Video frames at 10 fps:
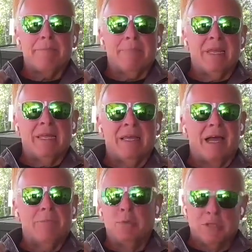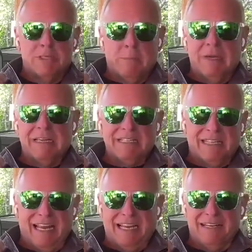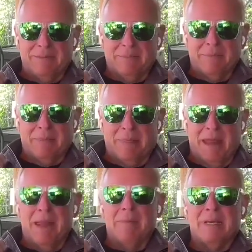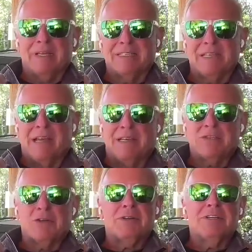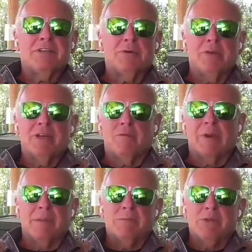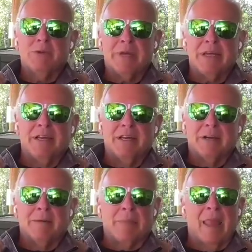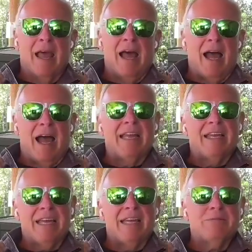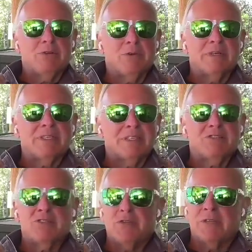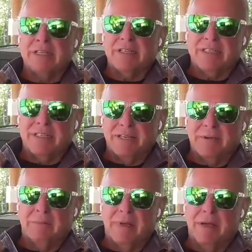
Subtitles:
being a Buddhist monk is like, because a certain degree of what I'm doing here, I came to assist Julie and Tim